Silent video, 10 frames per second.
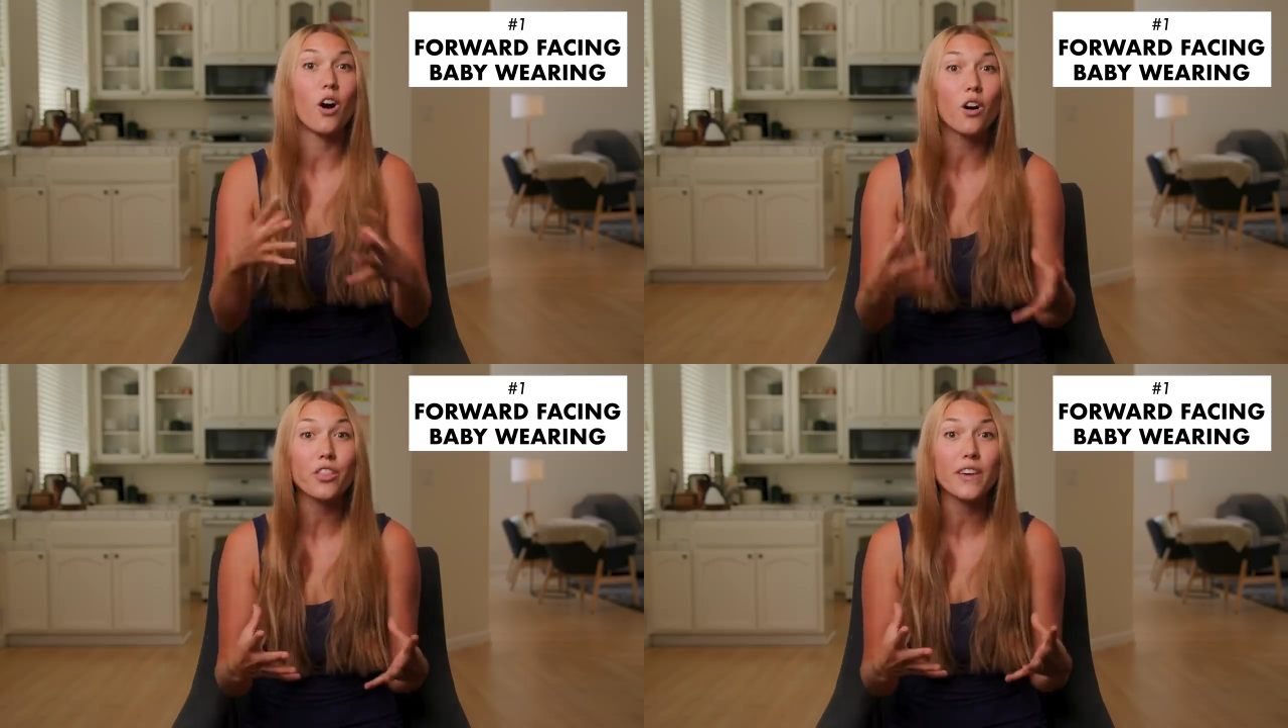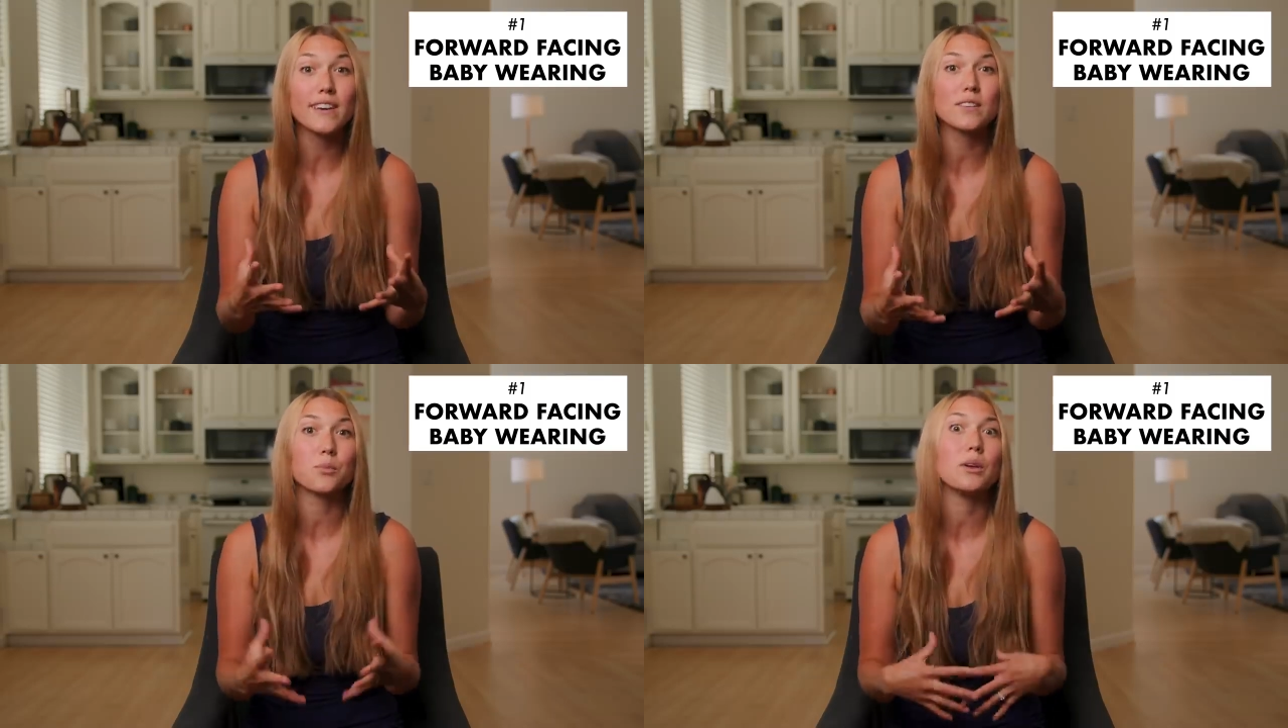All
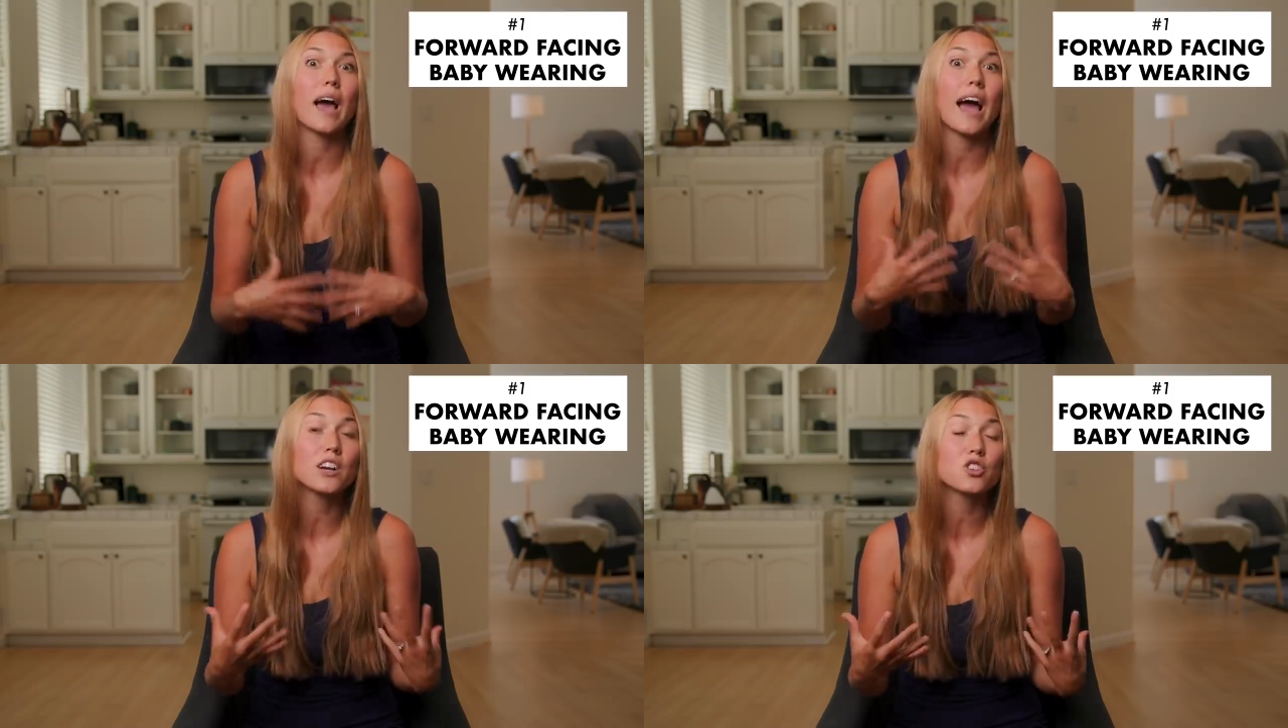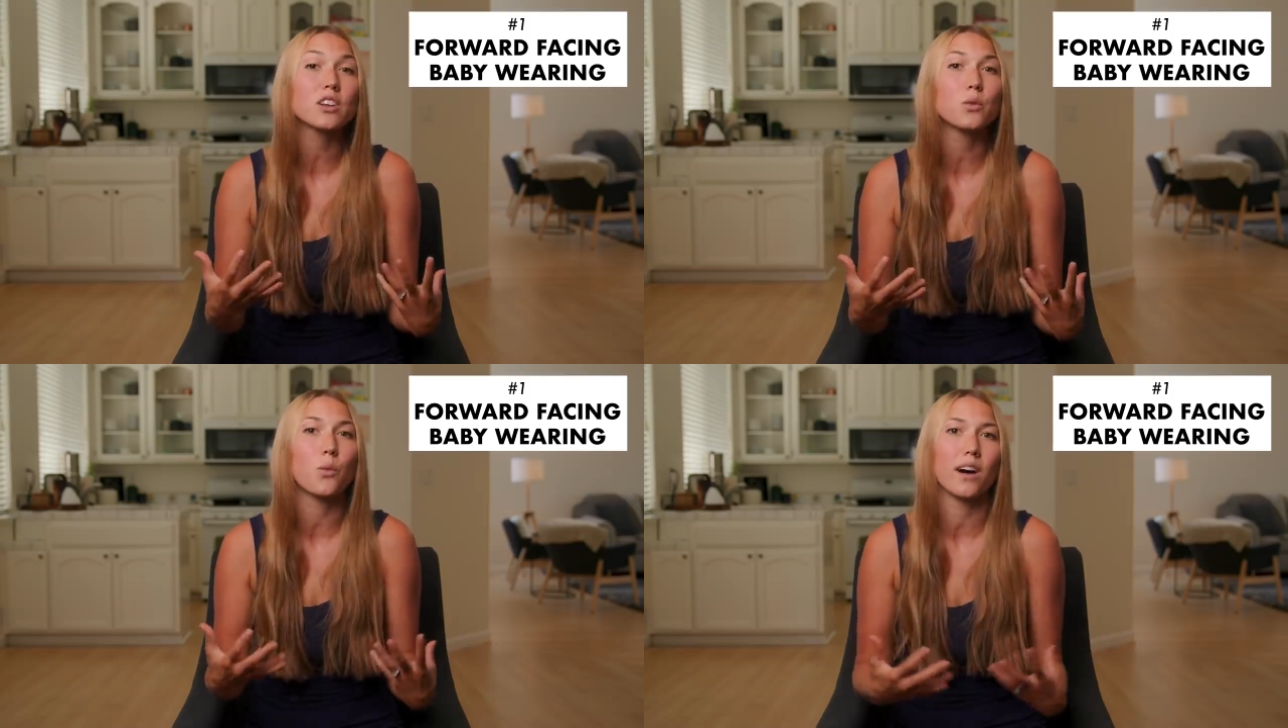things we
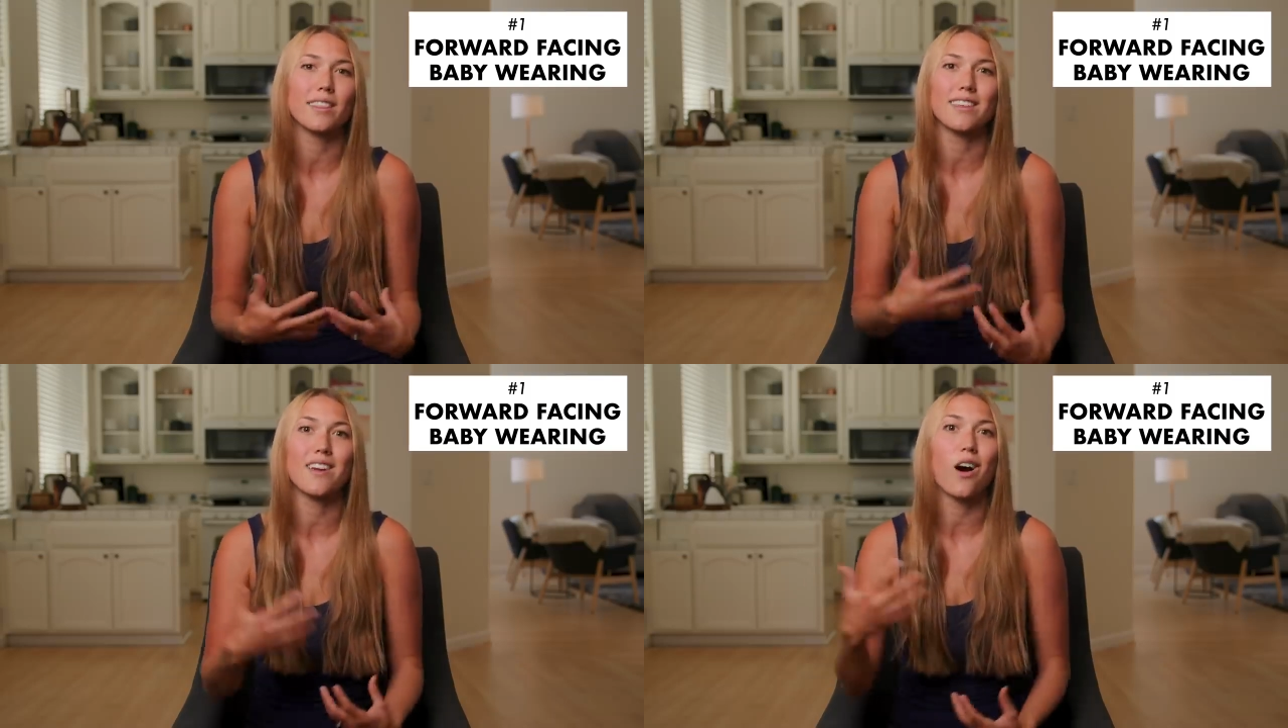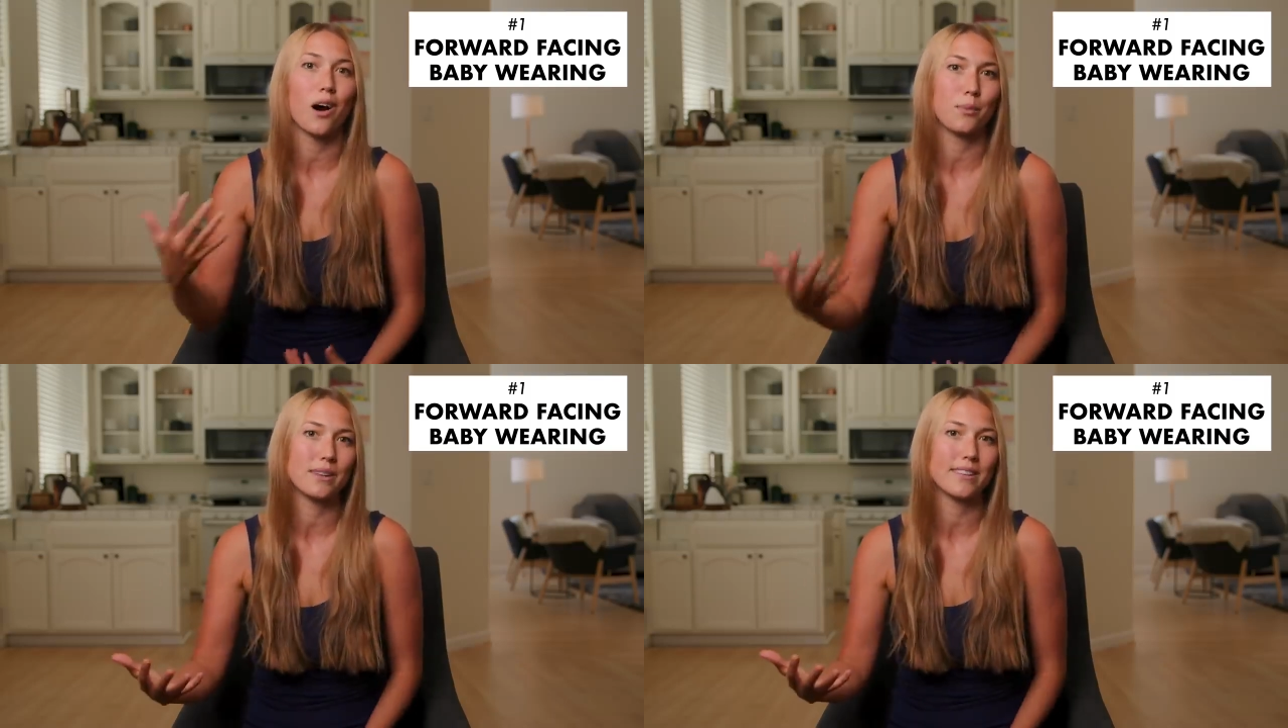actually want the
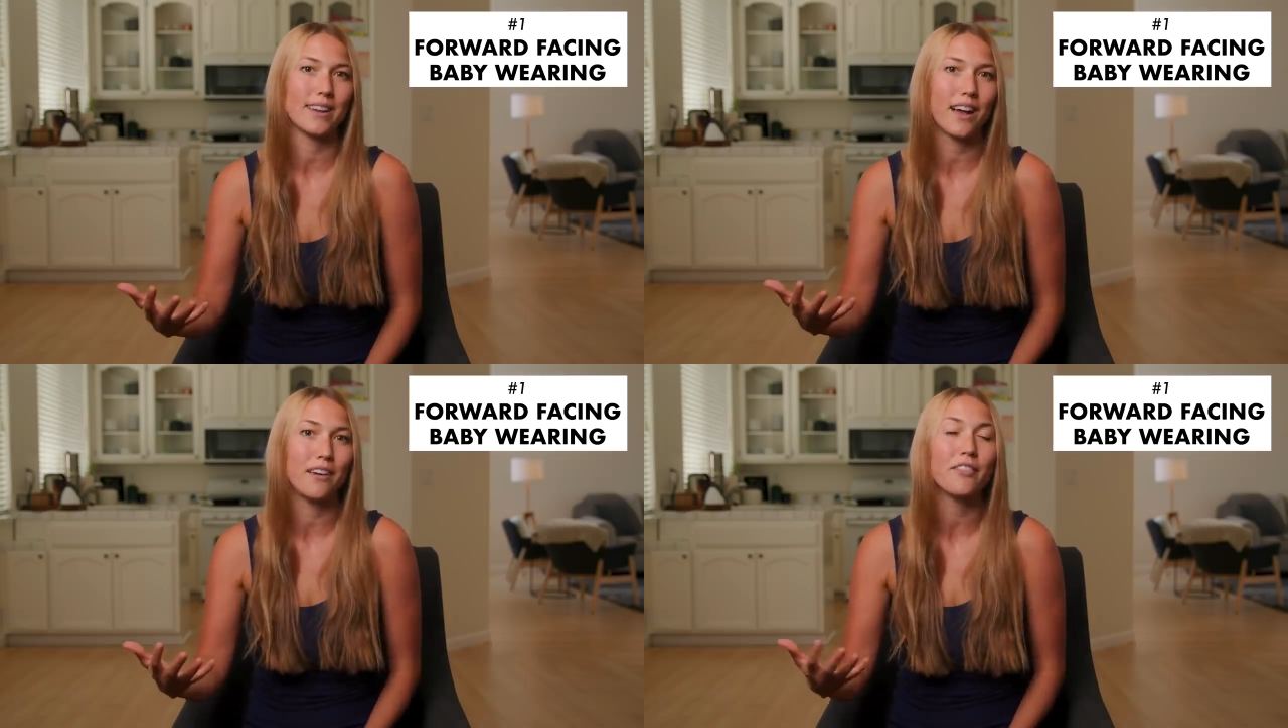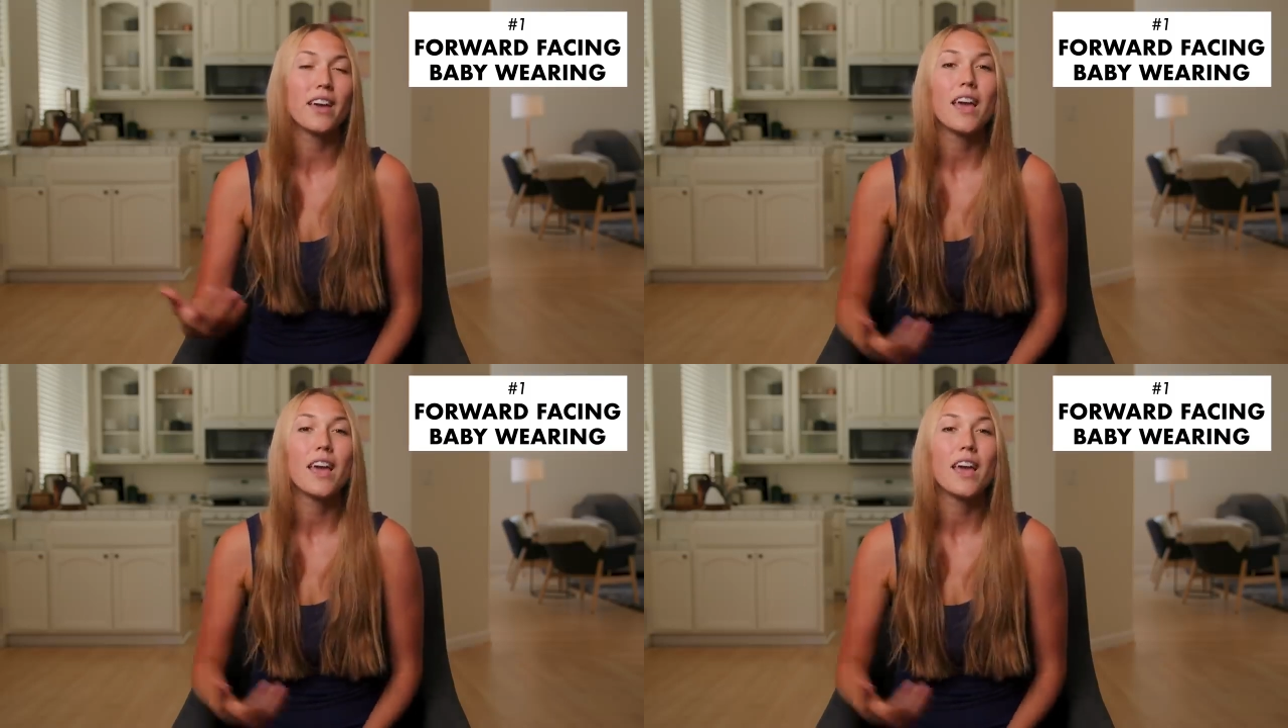opposite of.